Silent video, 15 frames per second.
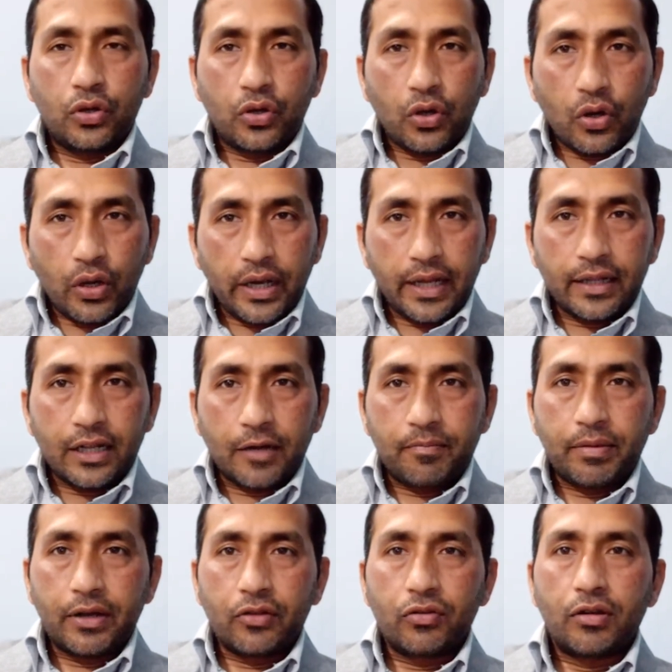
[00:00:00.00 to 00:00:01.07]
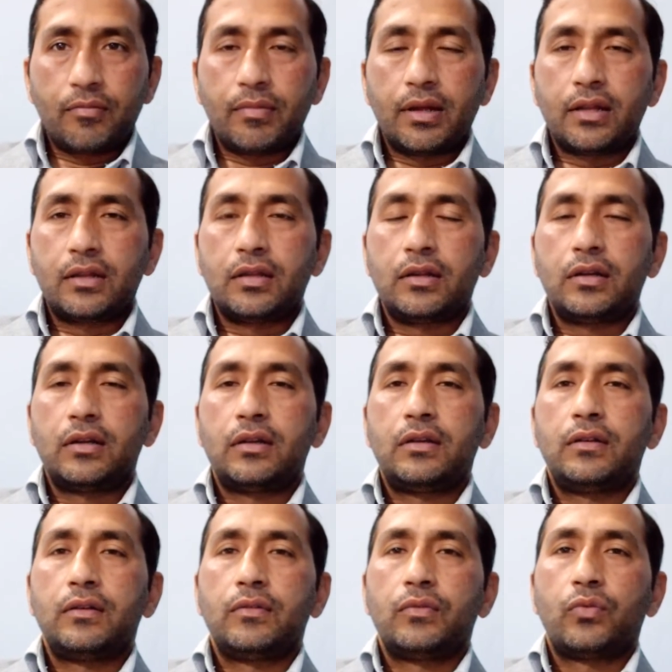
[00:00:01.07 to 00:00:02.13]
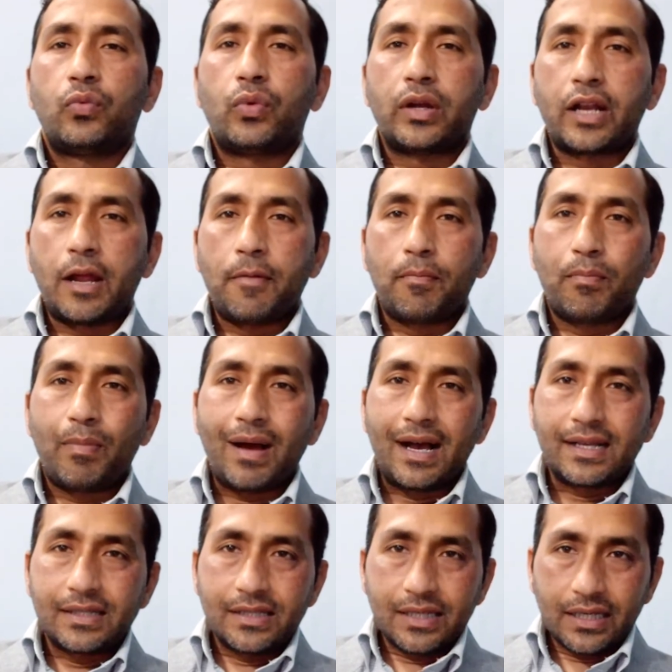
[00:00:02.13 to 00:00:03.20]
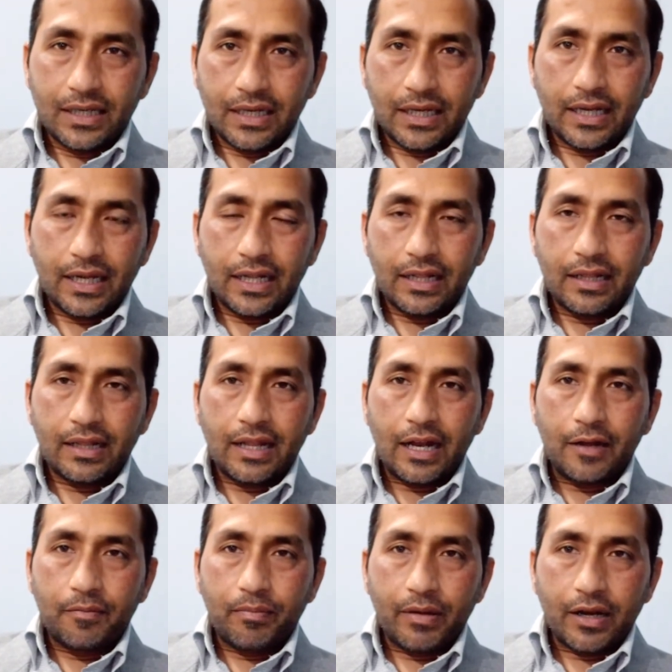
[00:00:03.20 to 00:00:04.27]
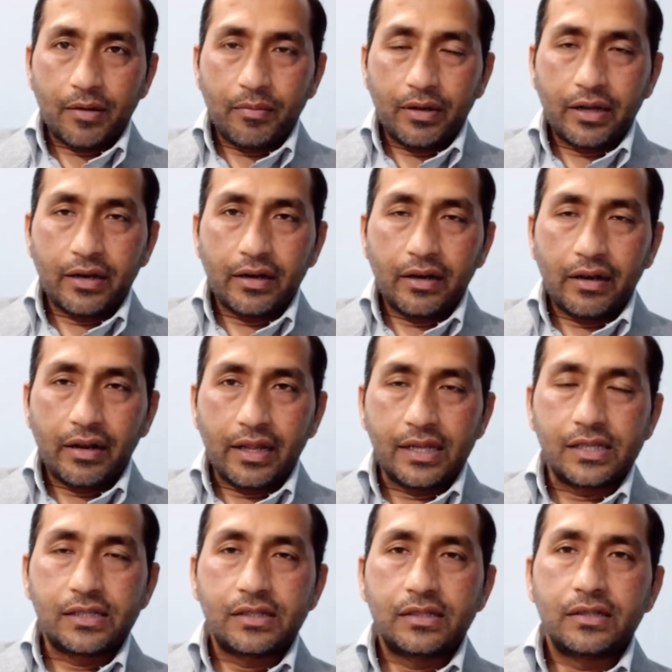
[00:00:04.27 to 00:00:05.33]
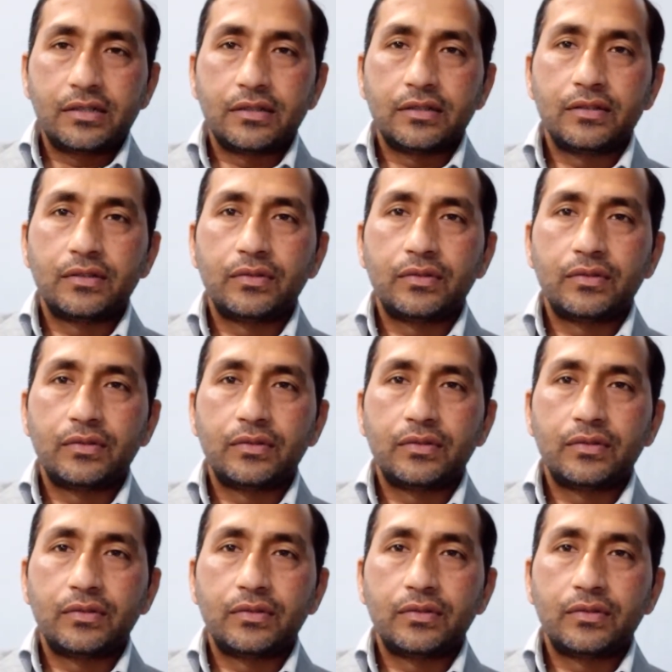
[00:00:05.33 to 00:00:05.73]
calling that particular method, what I am passing in that parameter list